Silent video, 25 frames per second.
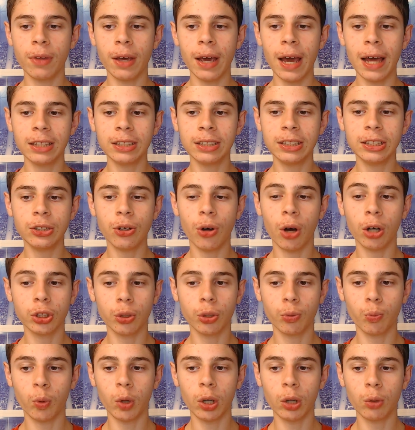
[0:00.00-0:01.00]
and Seahawks
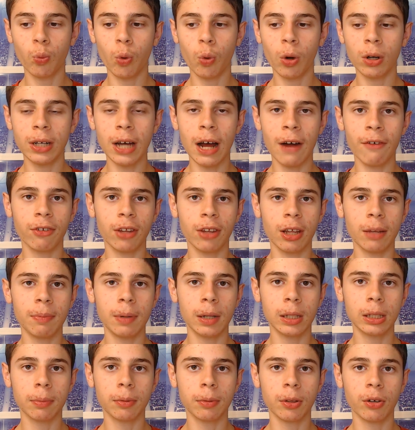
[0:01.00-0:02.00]
are 1-1 after they
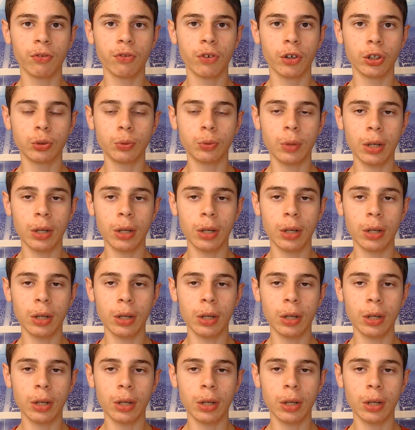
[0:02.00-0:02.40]
picked up their first